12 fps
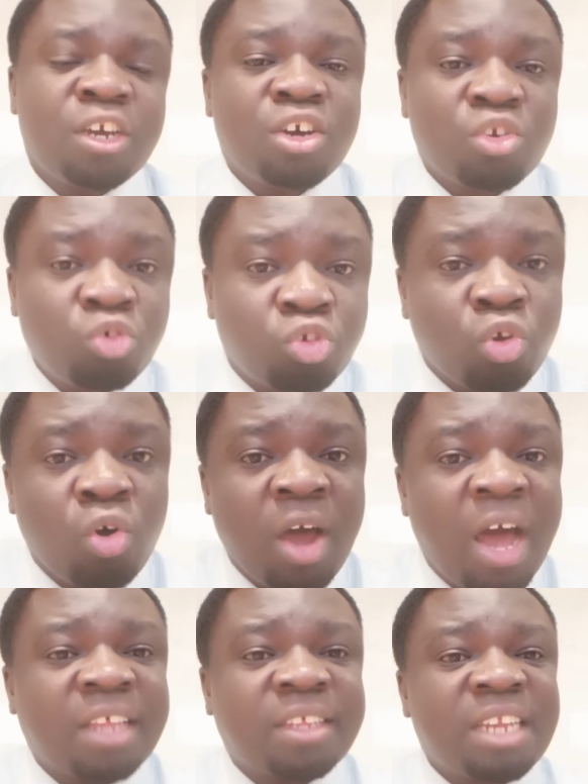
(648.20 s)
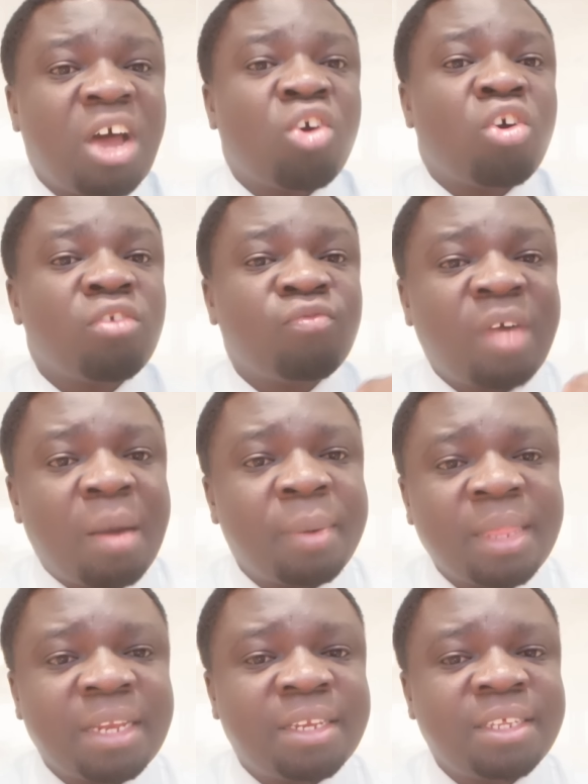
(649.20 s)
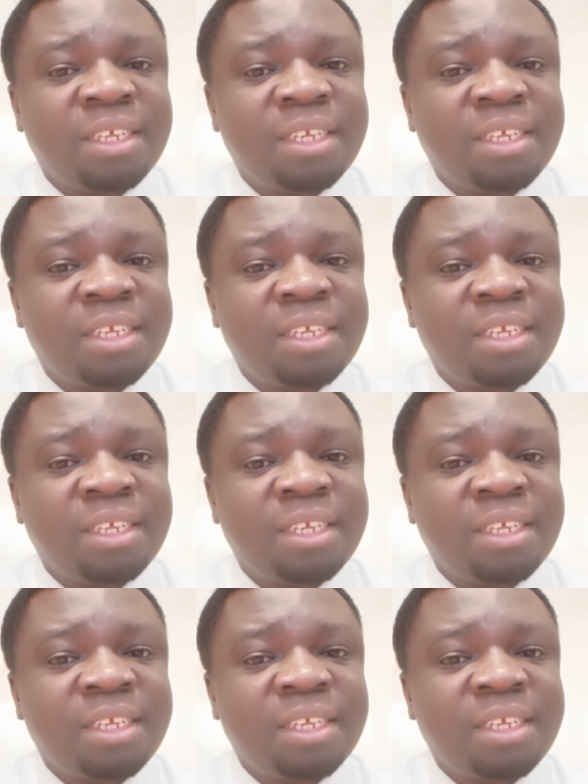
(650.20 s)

Ruto has now confirmed that